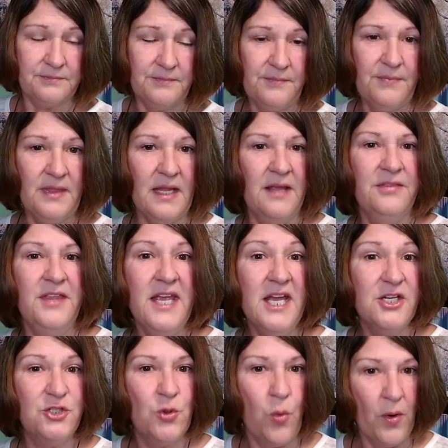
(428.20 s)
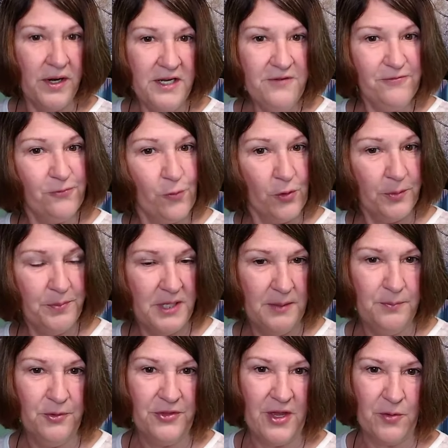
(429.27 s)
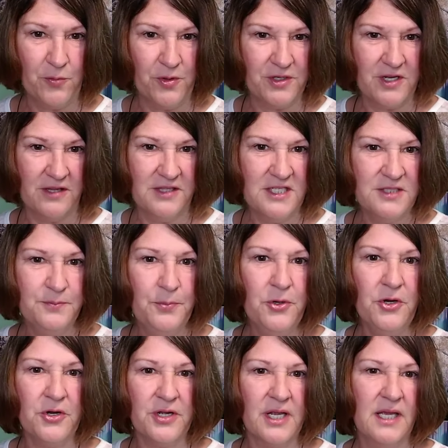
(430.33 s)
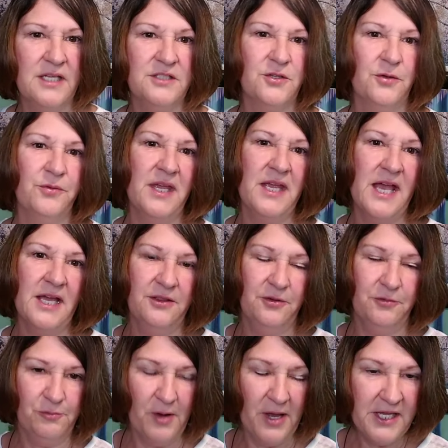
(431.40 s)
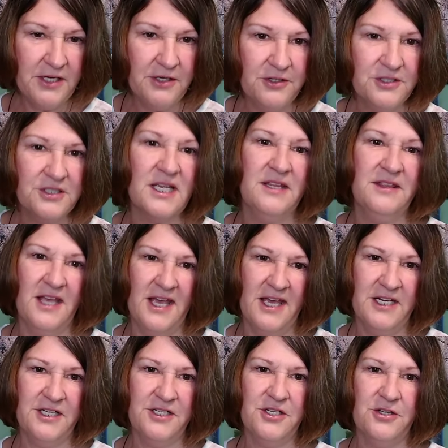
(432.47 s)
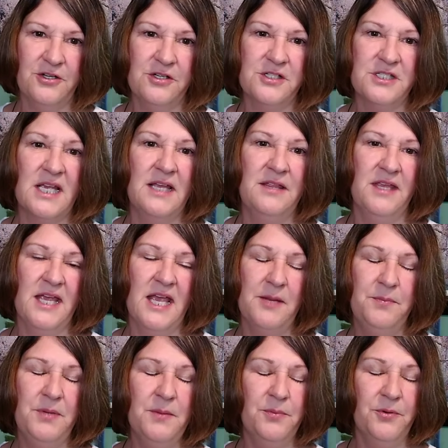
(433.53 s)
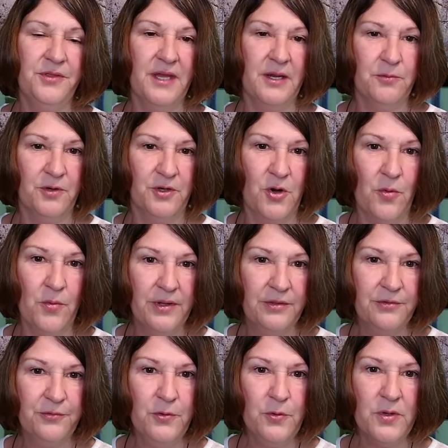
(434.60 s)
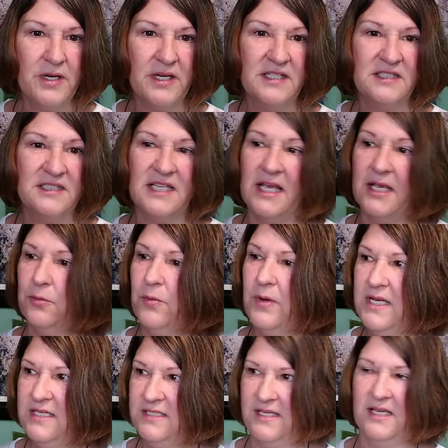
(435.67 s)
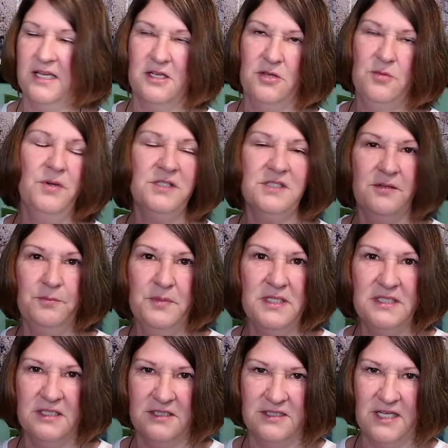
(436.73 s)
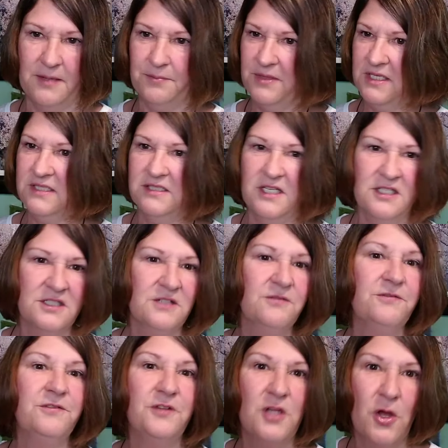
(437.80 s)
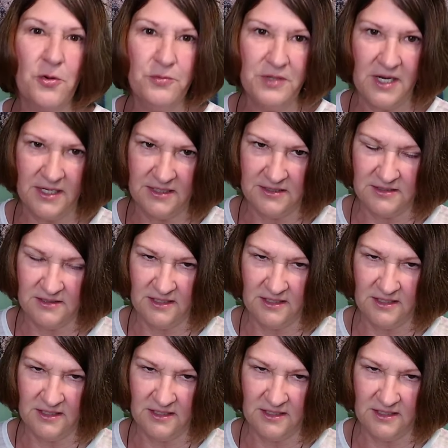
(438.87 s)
They had 24 people that worked on this book. And so they had the writers and the editors, and they had people that were going through it and saying, wait a second, you must have missed a step. This doesn't flow nicely.